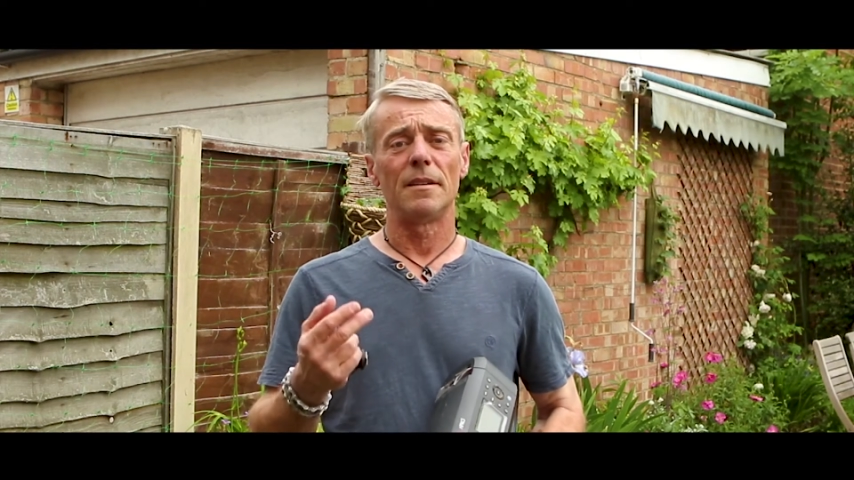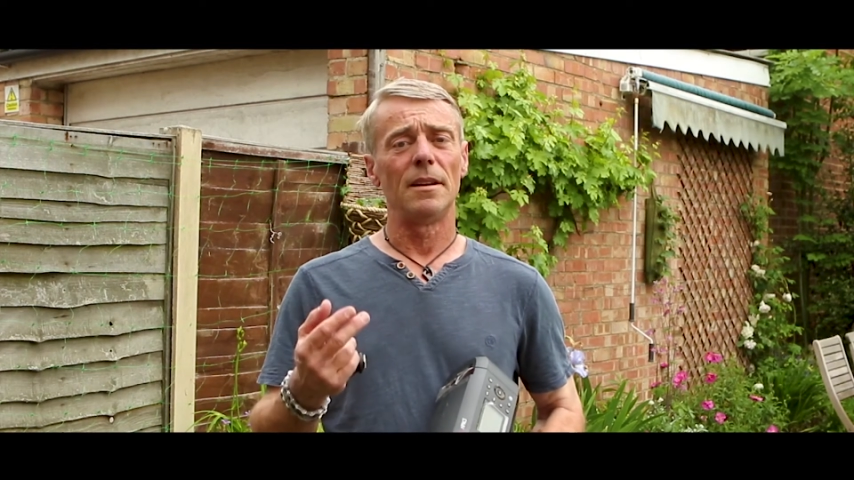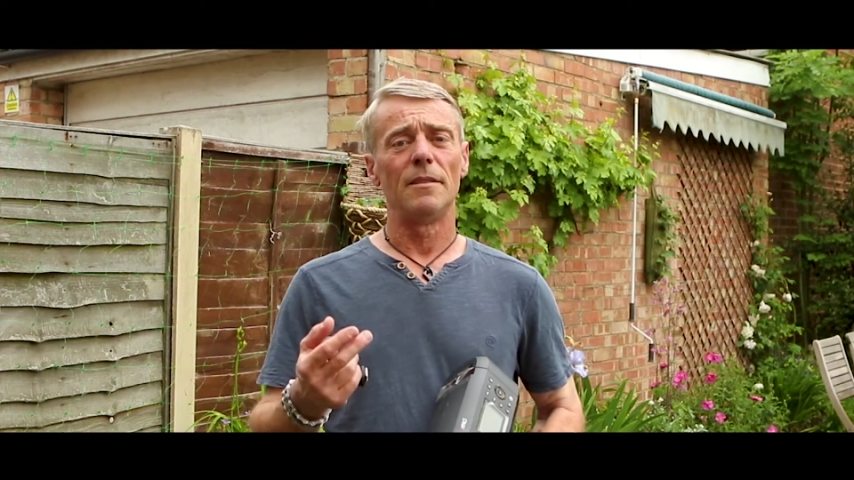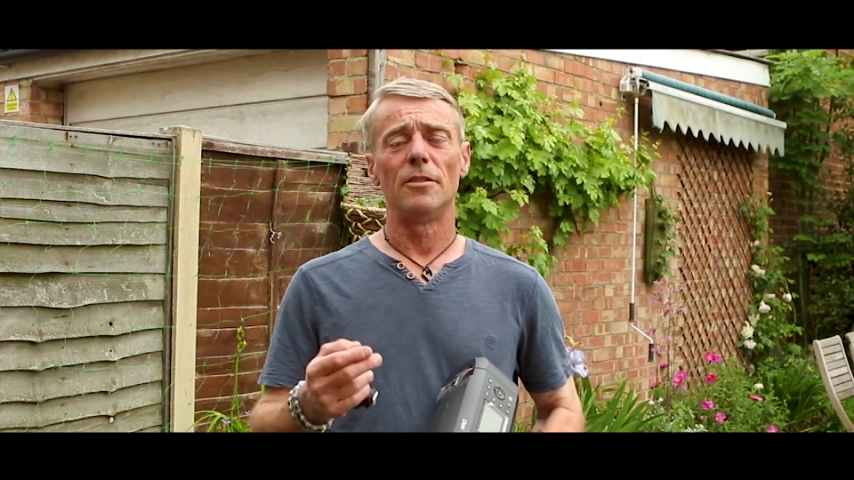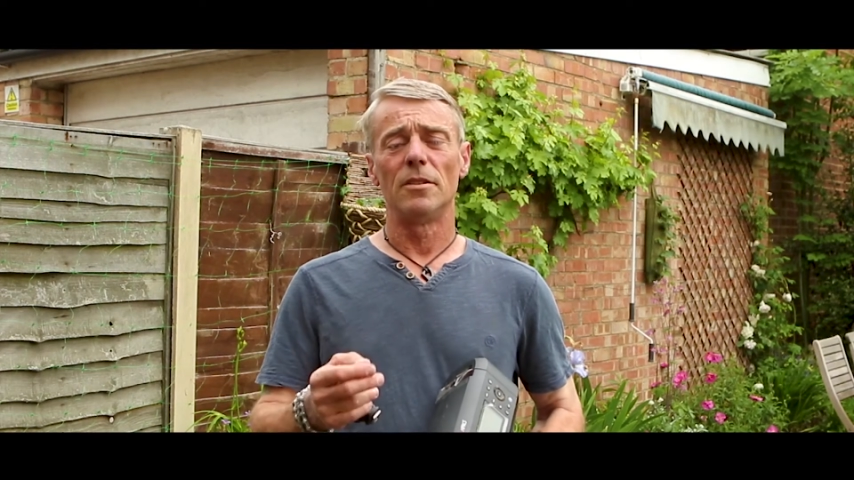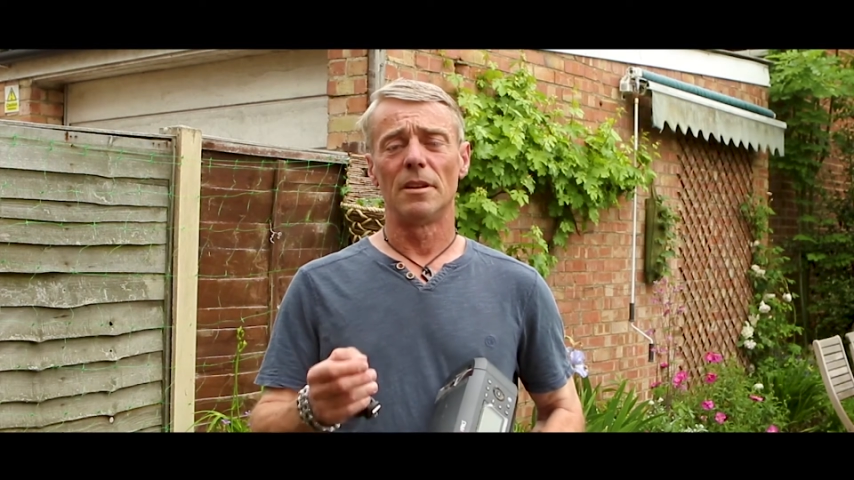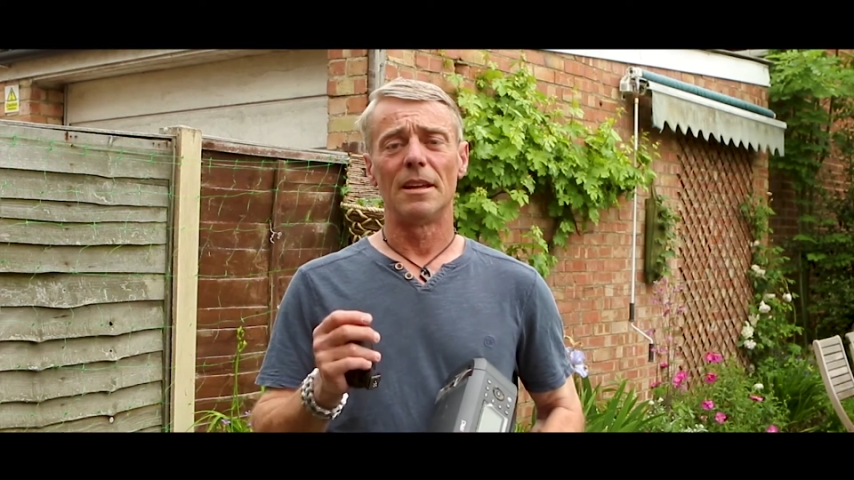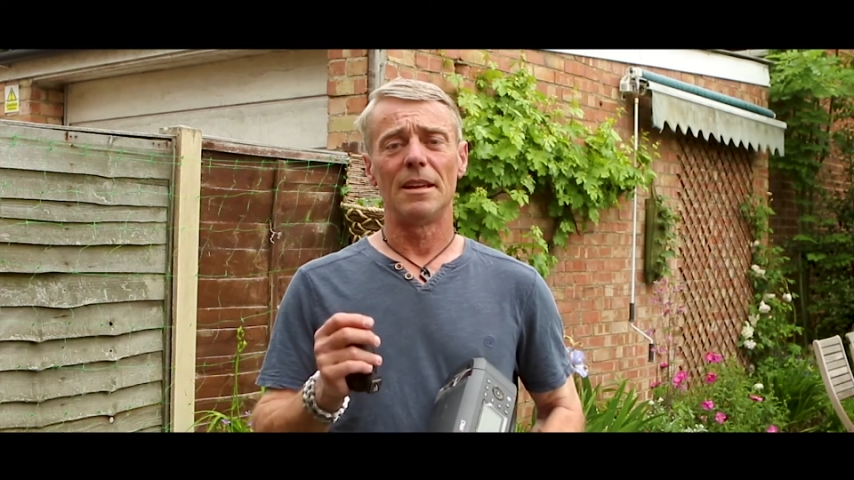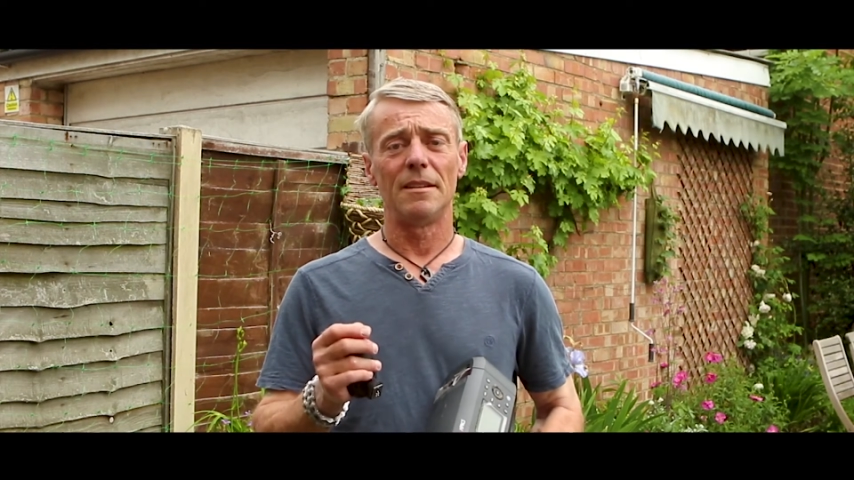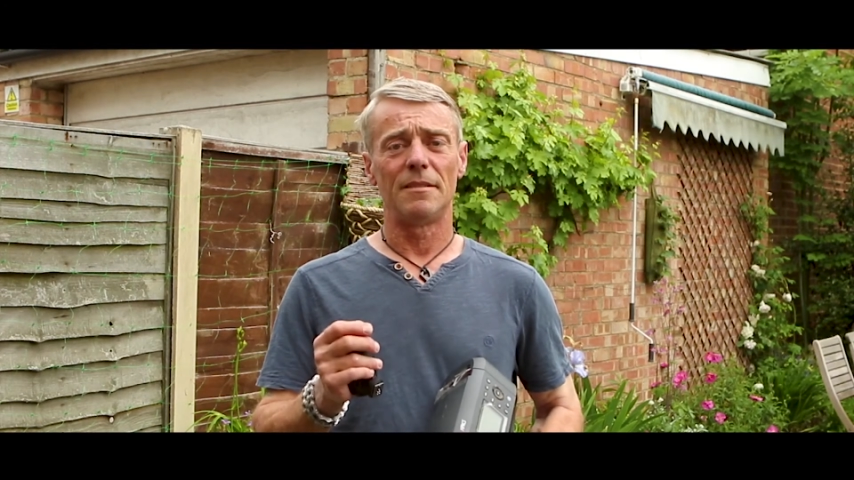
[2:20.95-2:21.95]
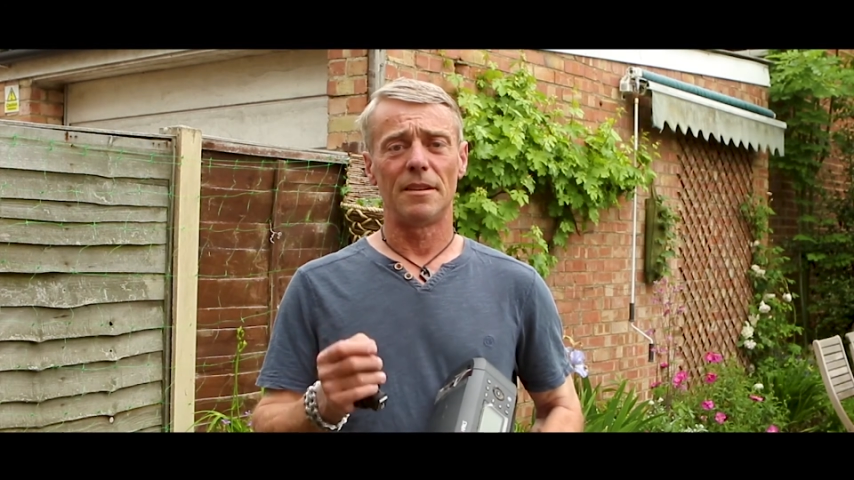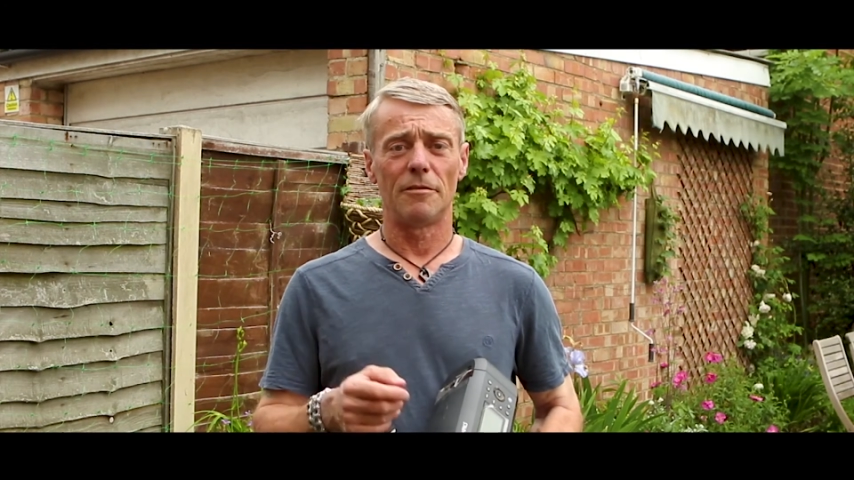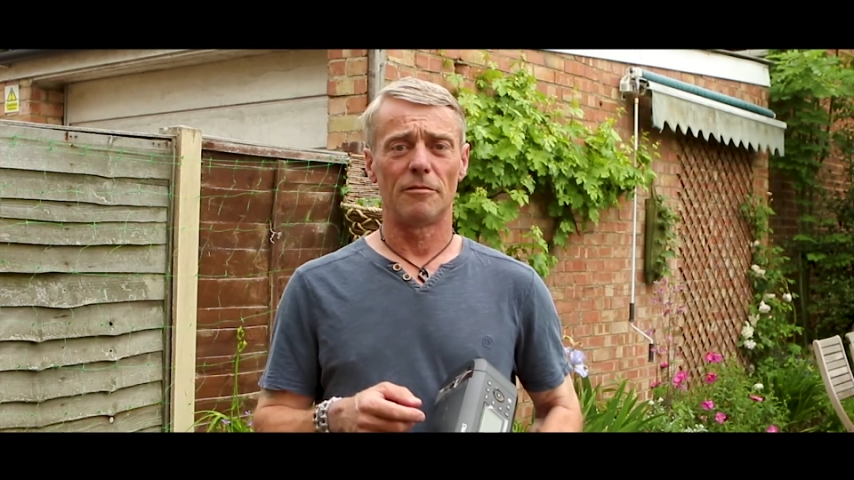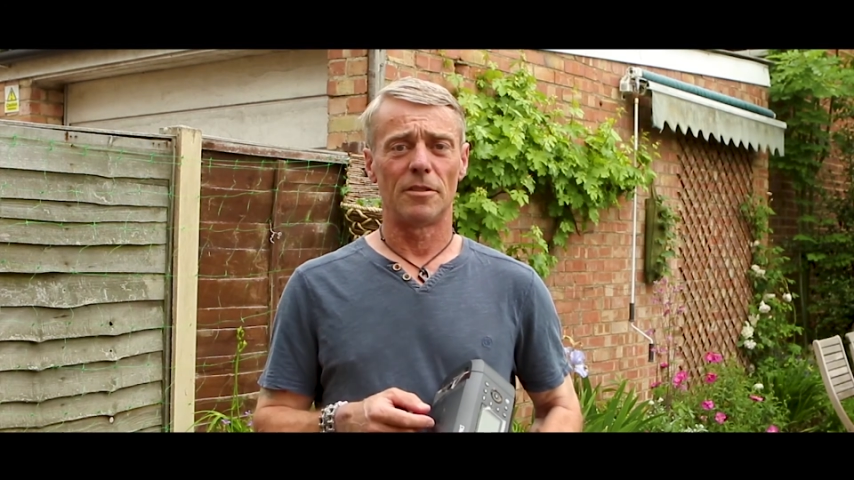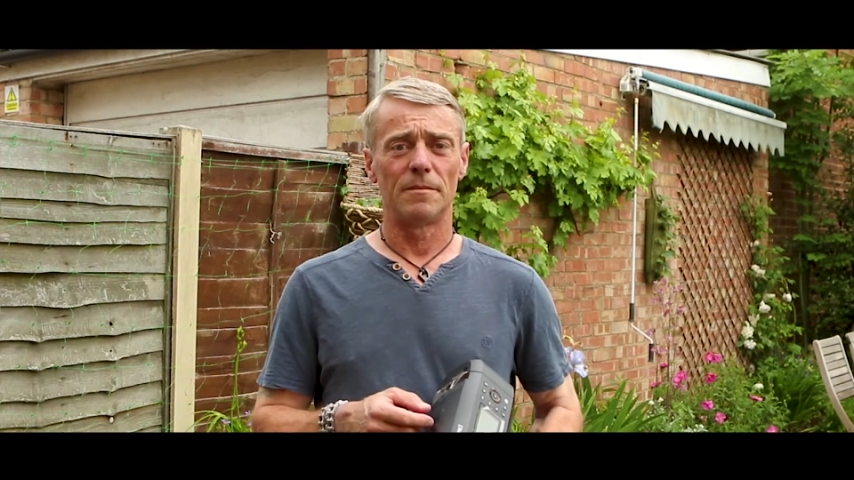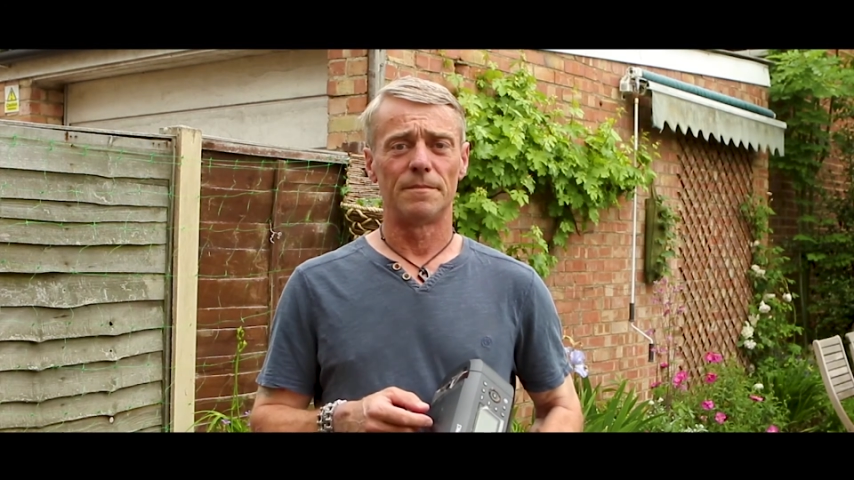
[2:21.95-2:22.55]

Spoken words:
delivered is different.